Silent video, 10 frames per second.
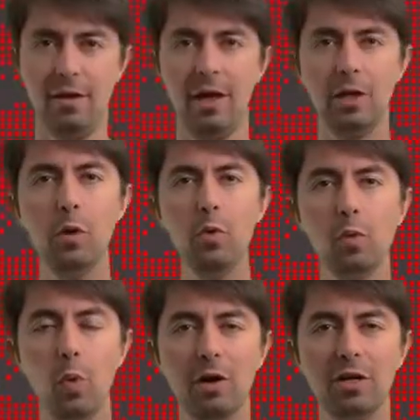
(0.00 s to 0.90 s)
Hello
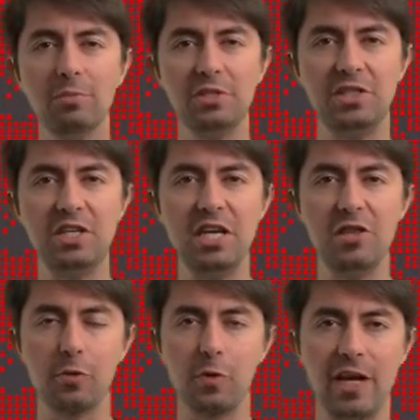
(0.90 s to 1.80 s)
and welcome to
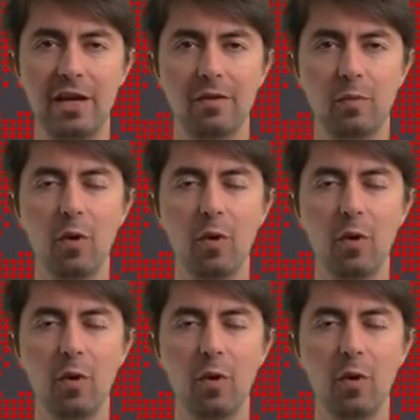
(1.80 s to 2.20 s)
T3,